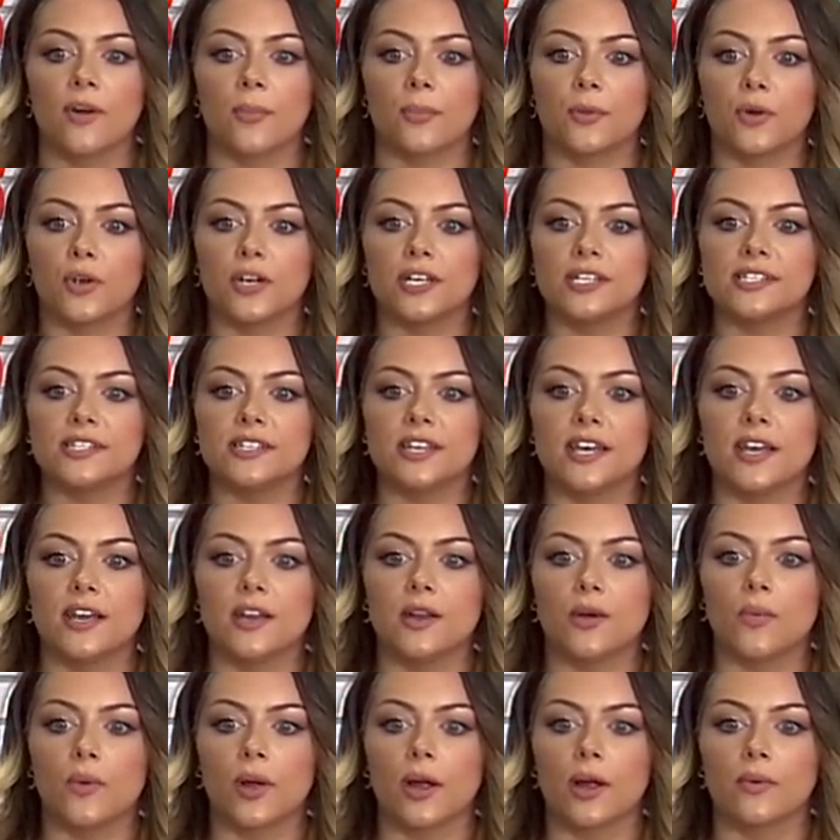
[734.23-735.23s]
from
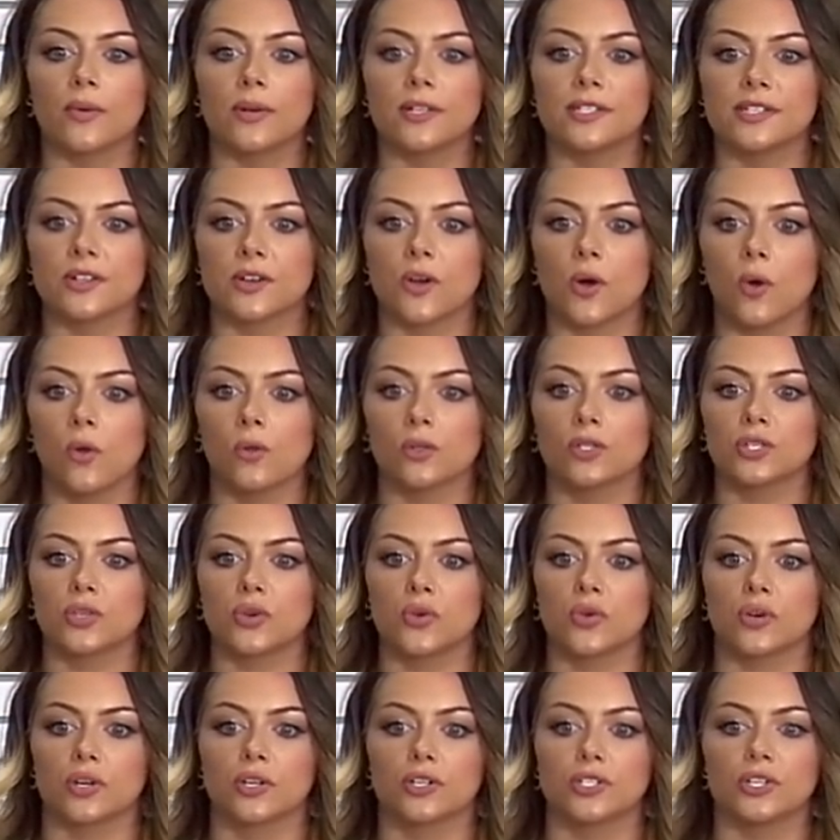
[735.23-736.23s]
Kristen. Where was the cold
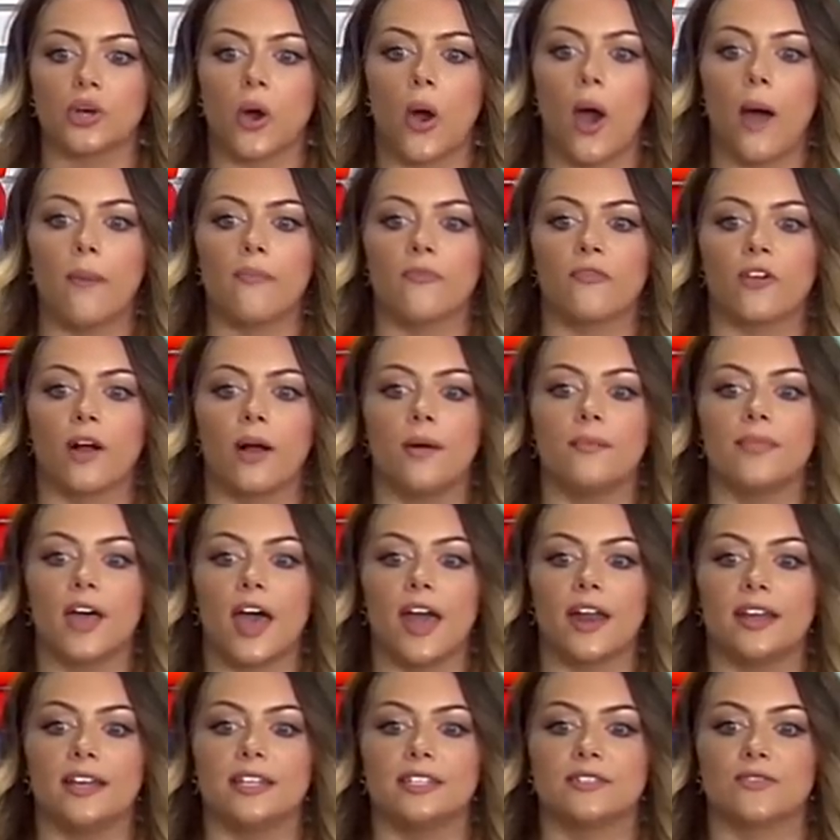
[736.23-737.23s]
shoulder top from?
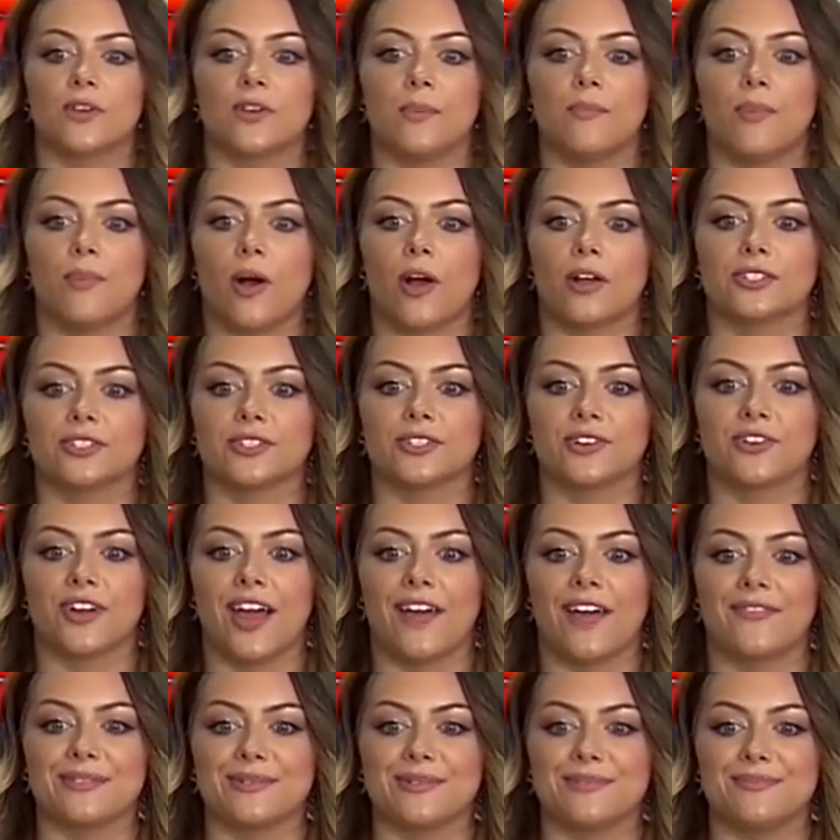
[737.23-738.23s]
That is from
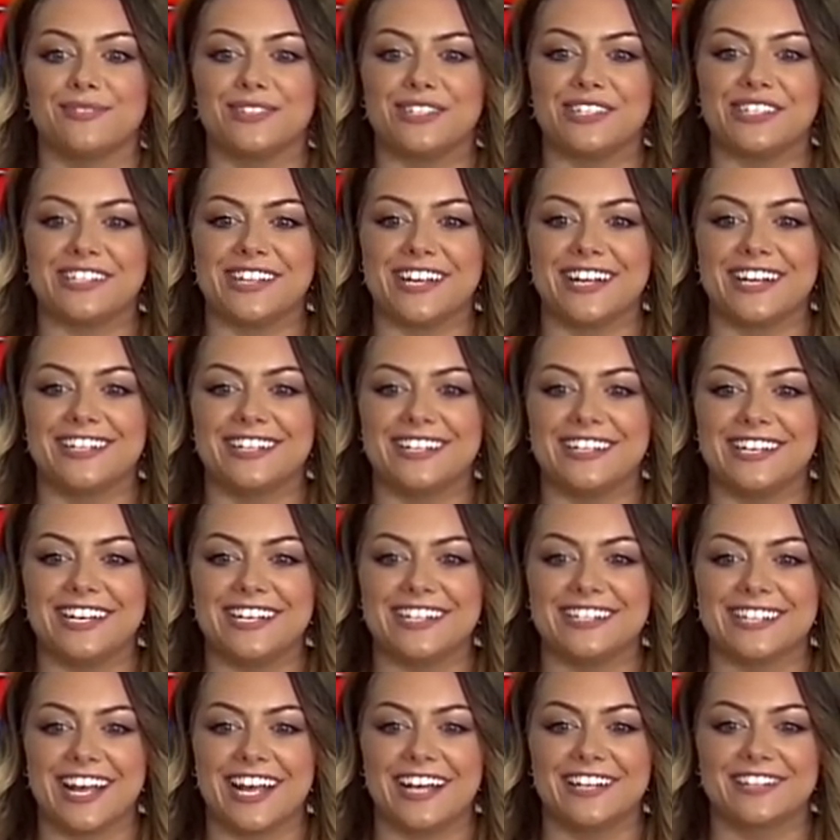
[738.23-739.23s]
Boxercraft, and I'm just seeing
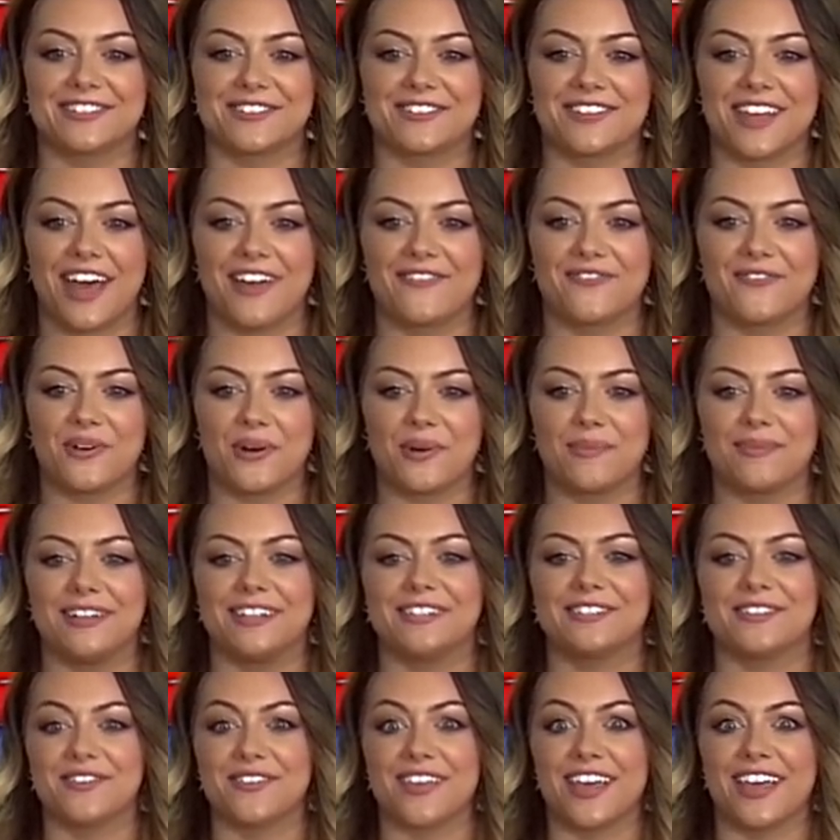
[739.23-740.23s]
Denise answer that for
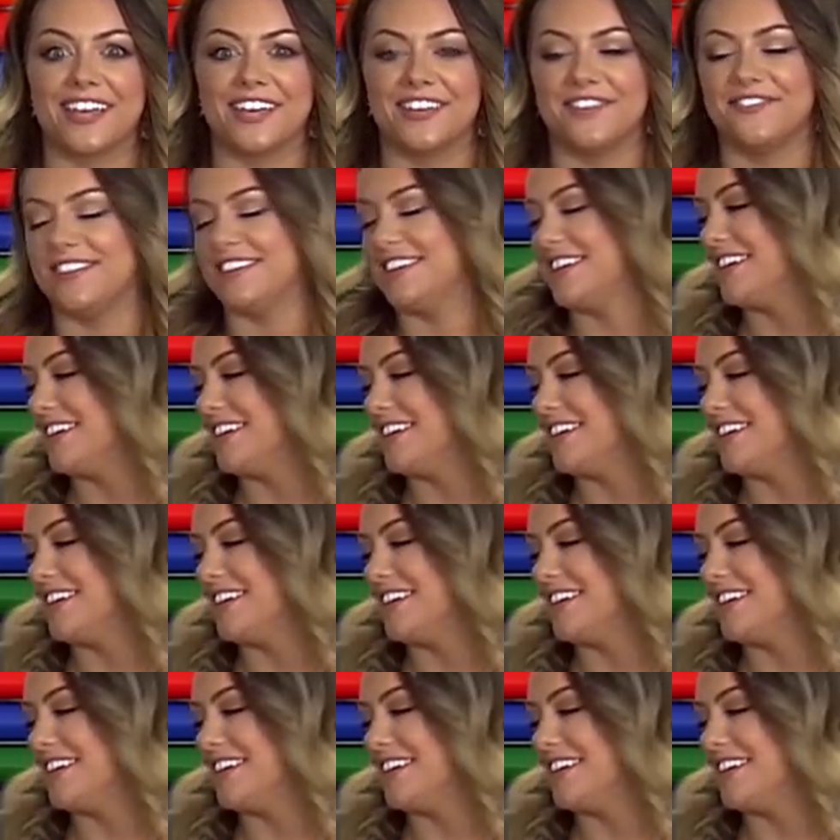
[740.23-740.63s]
me, so thank you,